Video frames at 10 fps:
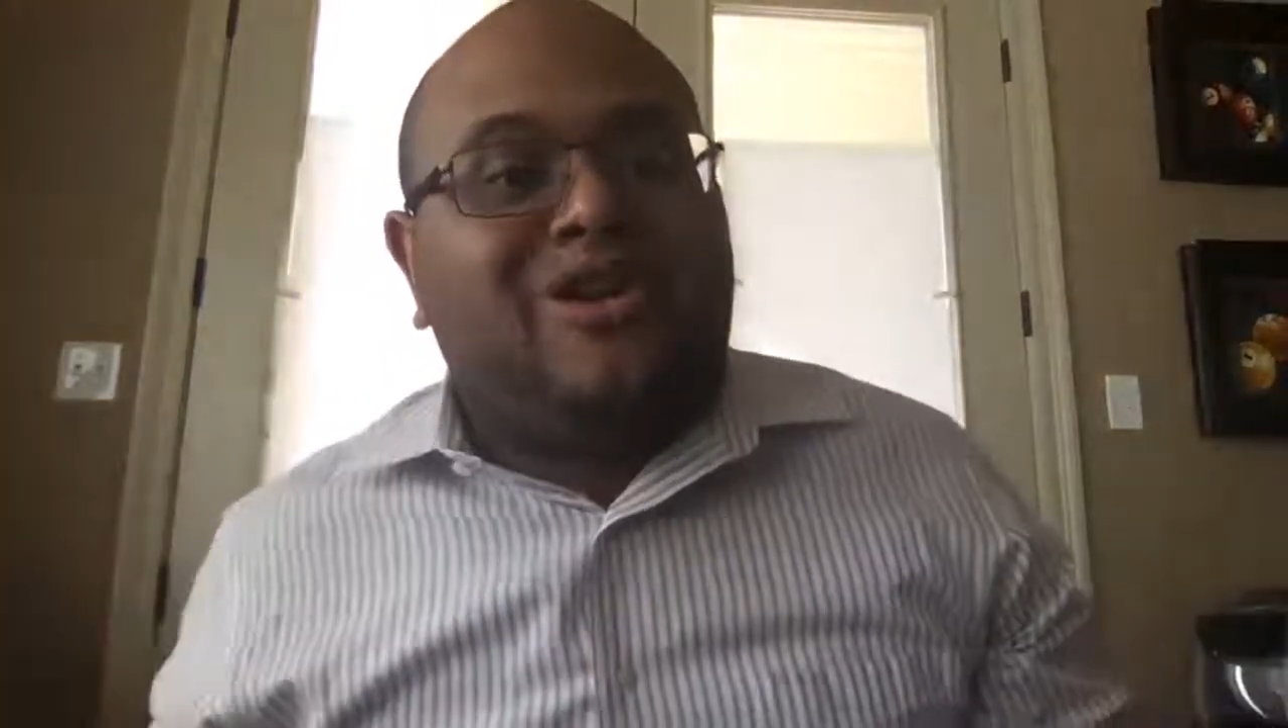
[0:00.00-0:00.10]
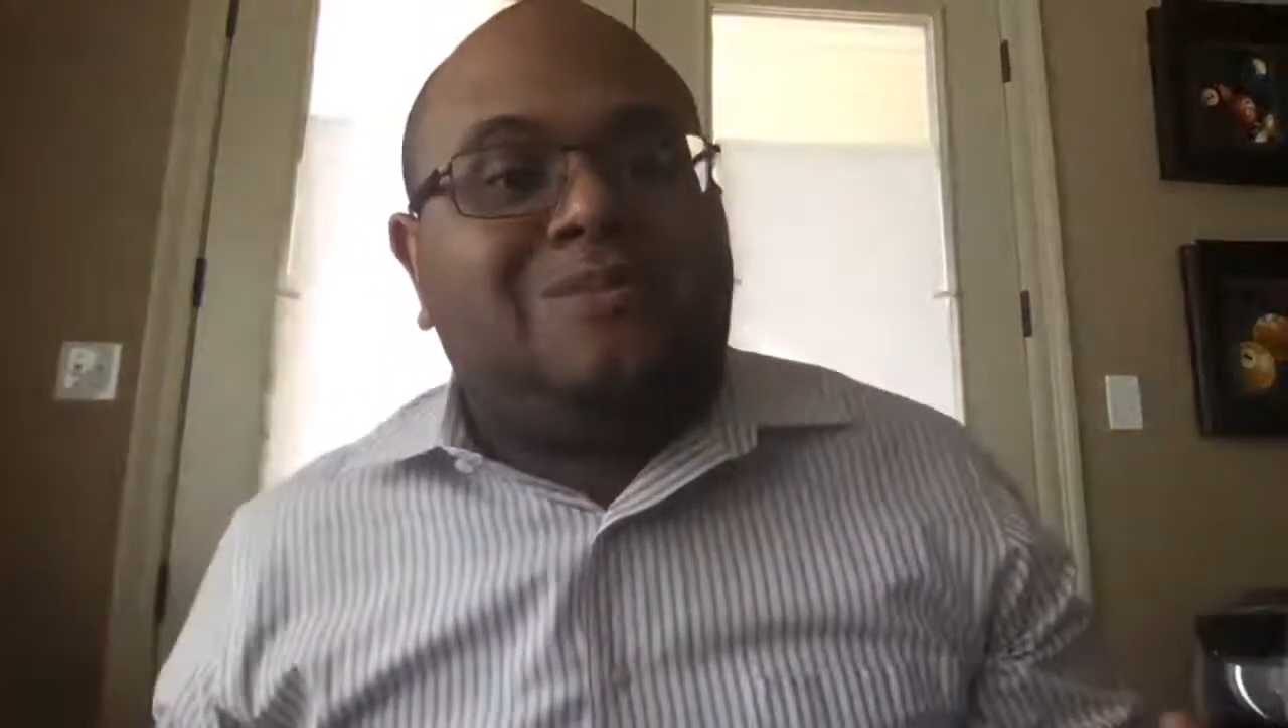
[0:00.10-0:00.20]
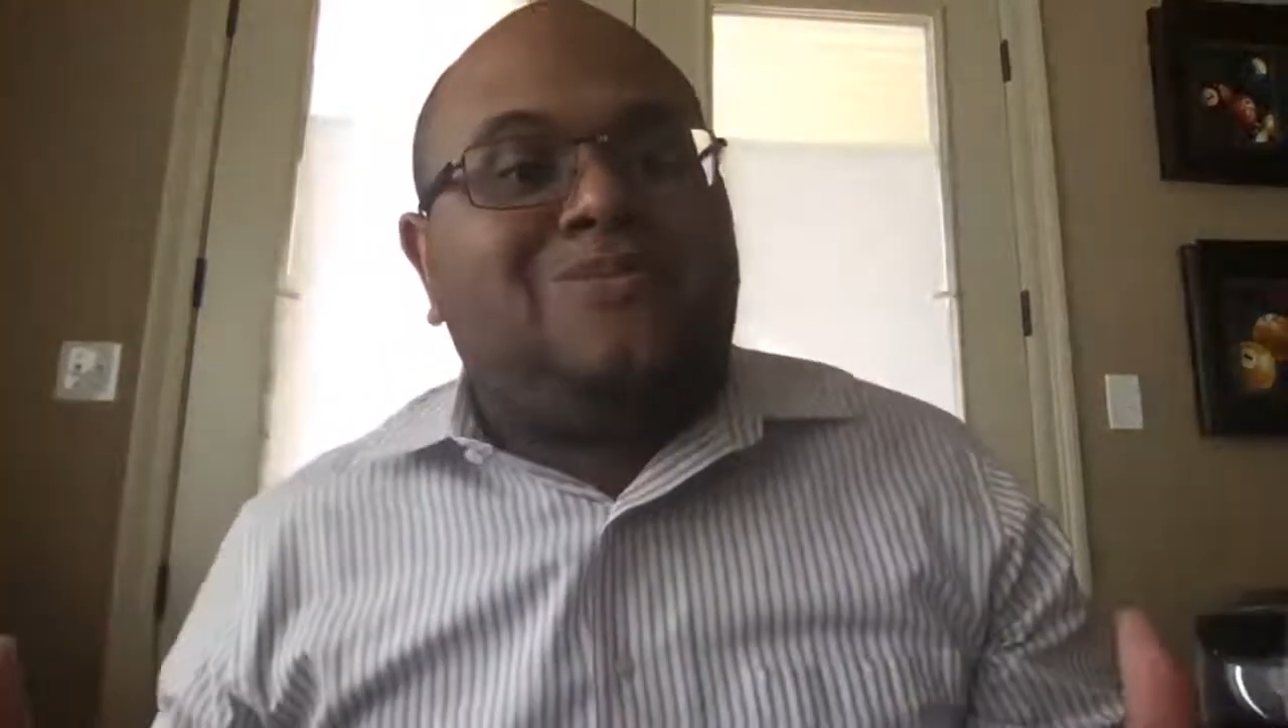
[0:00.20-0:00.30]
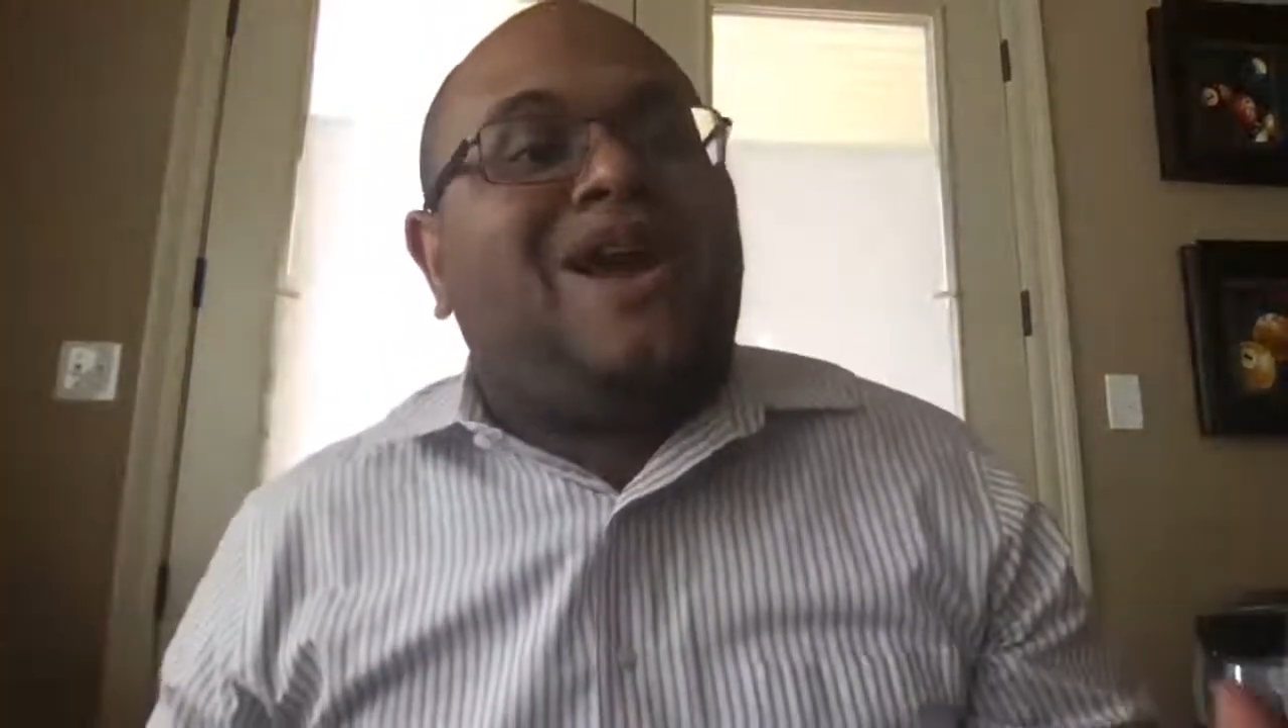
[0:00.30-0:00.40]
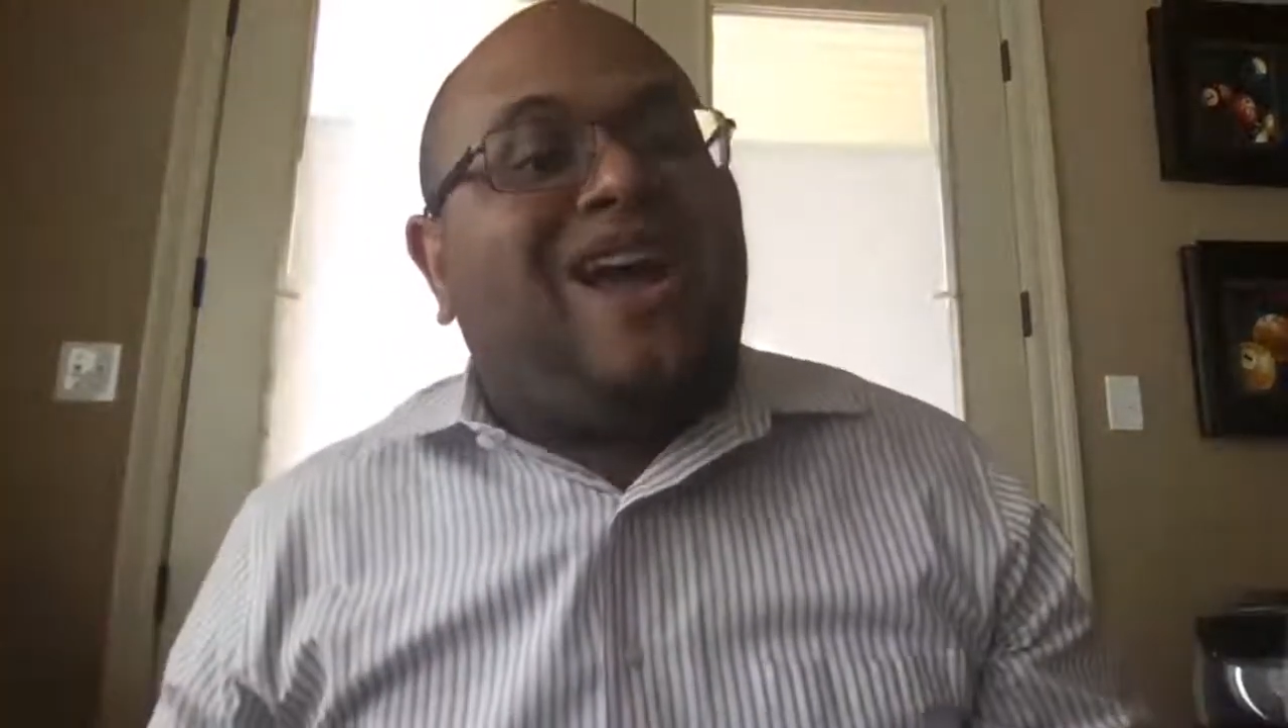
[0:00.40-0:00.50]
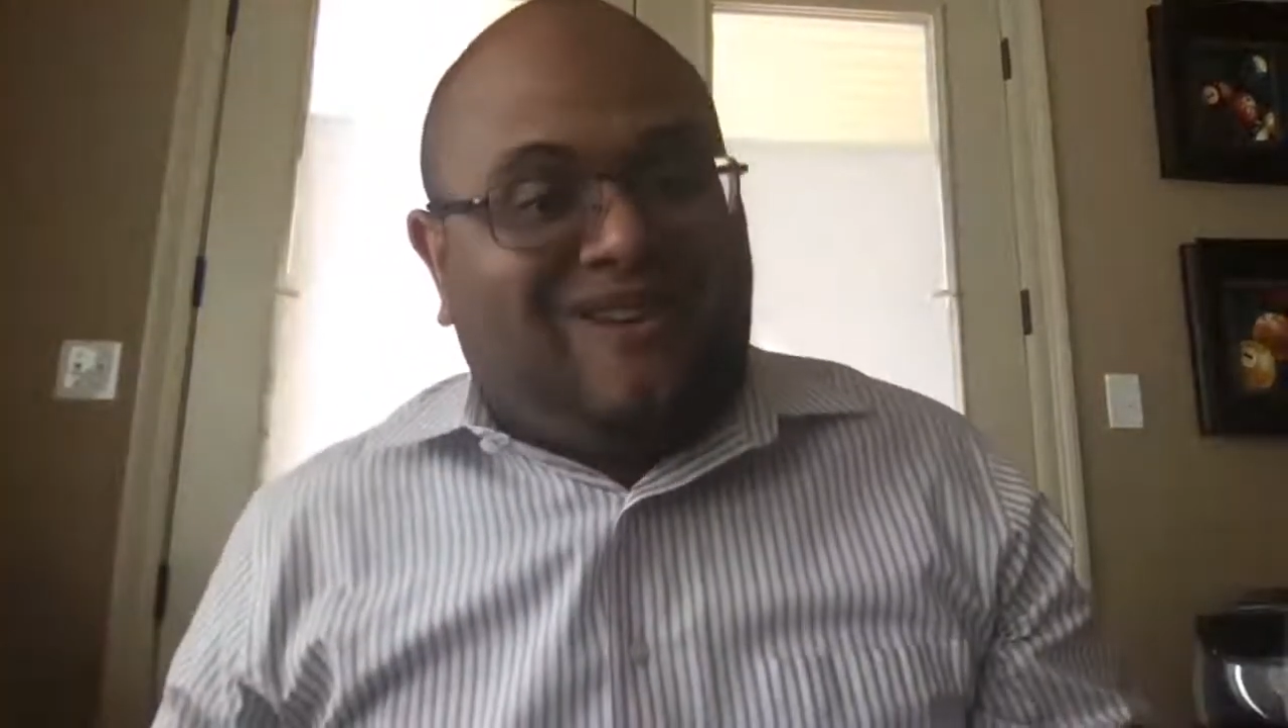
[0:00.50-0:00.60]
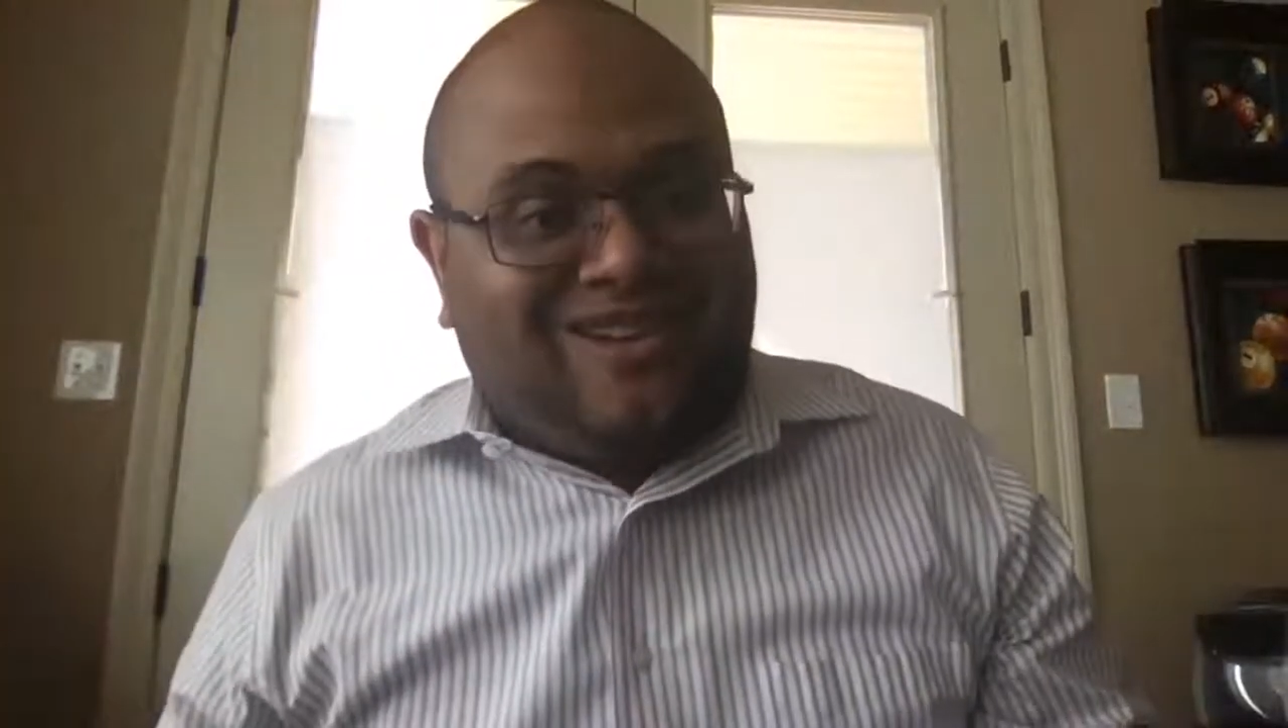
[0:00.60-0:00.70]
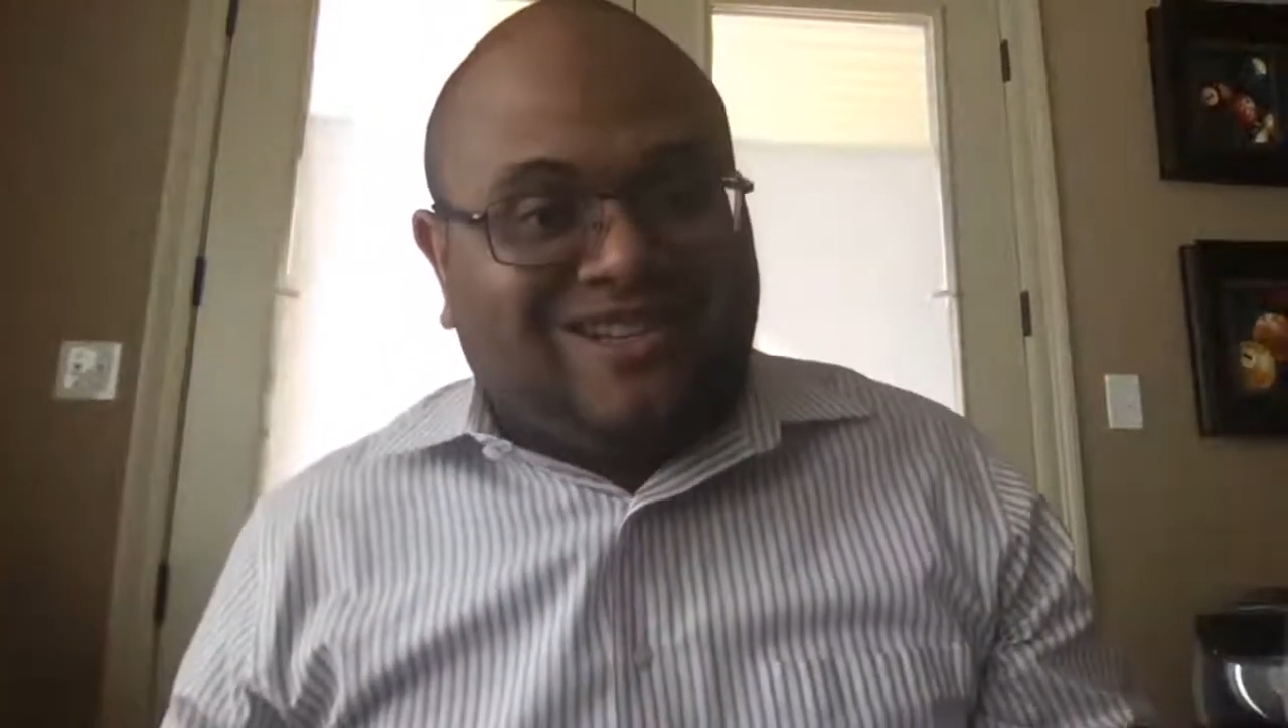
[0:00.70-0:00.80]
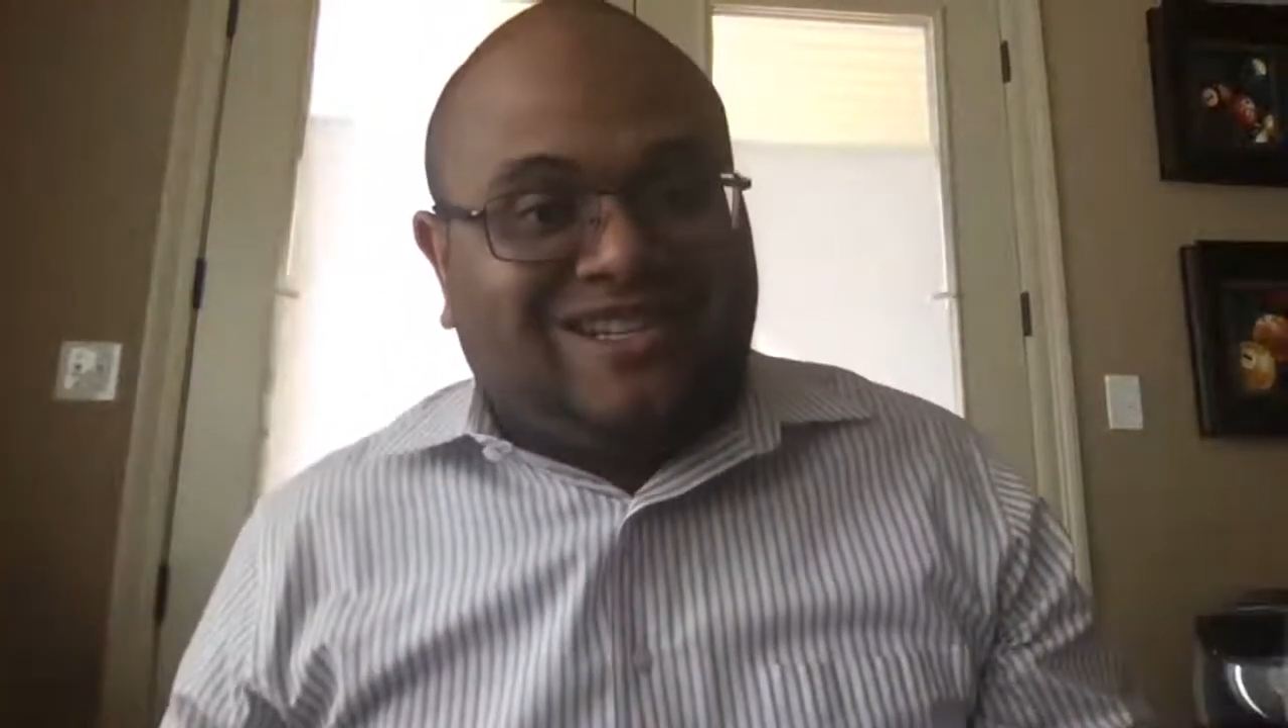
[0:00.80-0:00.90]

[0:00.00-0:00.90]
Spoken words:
parents,